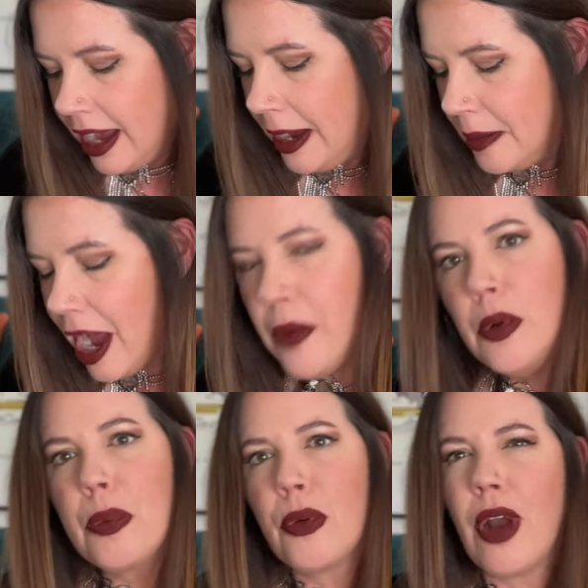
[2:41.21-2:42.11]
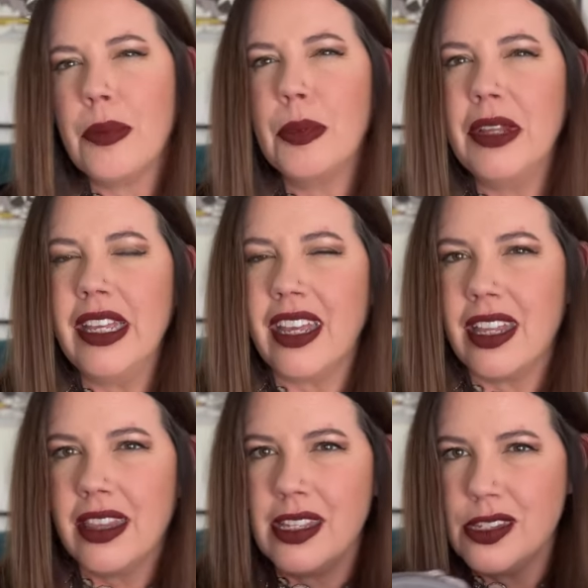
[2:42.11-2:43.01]
Um, I will probably
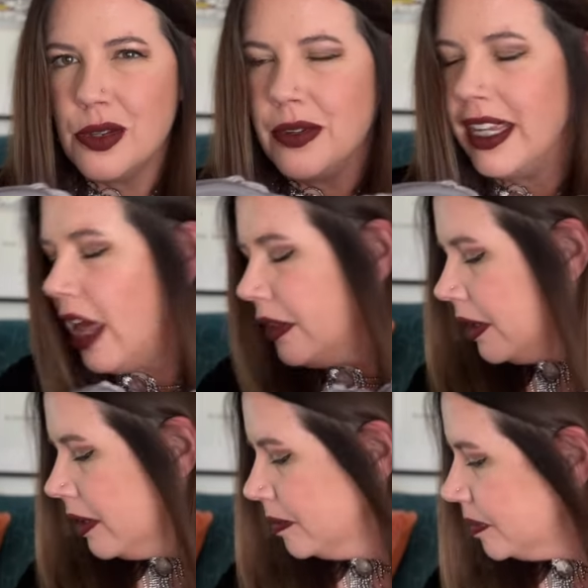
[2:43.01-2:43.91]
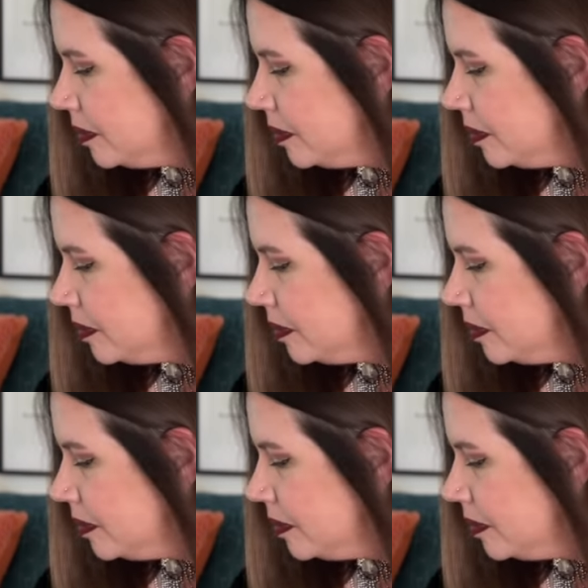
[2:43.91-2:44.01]
kit these two together,